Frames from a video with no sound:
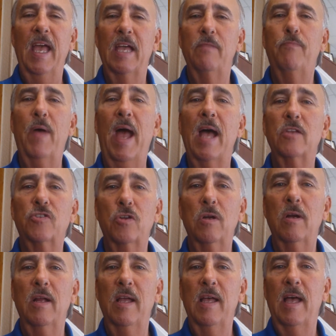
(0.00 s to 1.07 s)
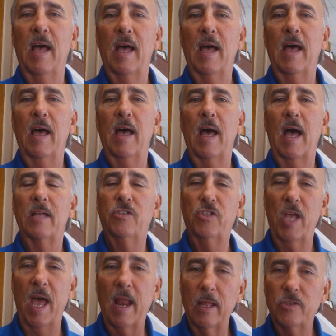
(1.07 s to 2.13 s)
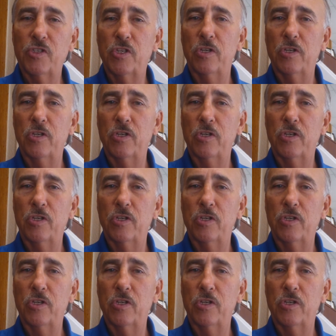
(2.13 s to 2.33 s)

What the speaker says: And Pastor, I challenge